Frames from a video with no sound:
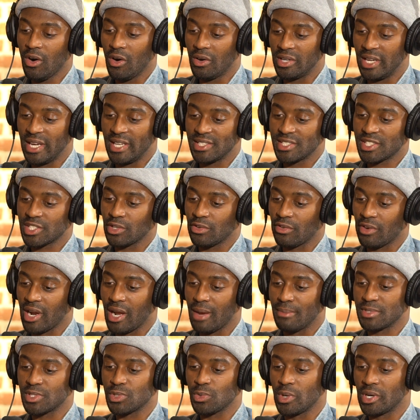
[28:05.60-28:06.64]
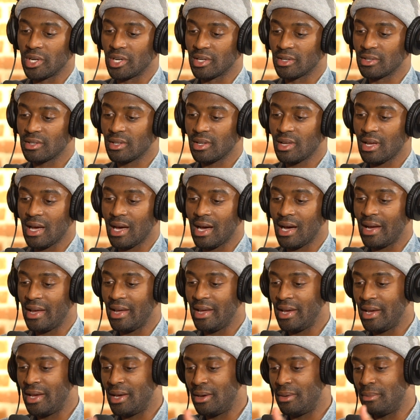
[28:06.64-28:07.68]
On Instagram, Twitter, I
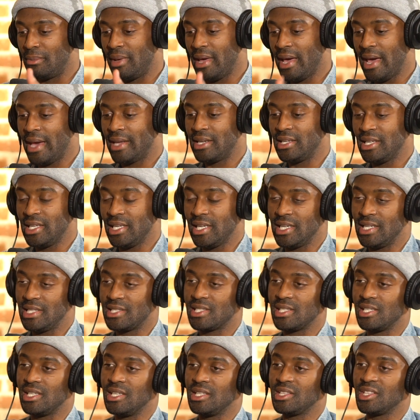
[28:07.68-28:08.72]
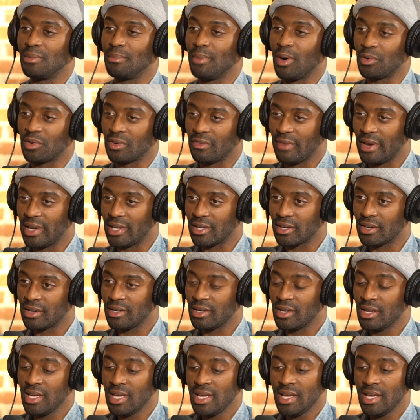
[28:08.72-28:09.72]
am at ET the Motivator.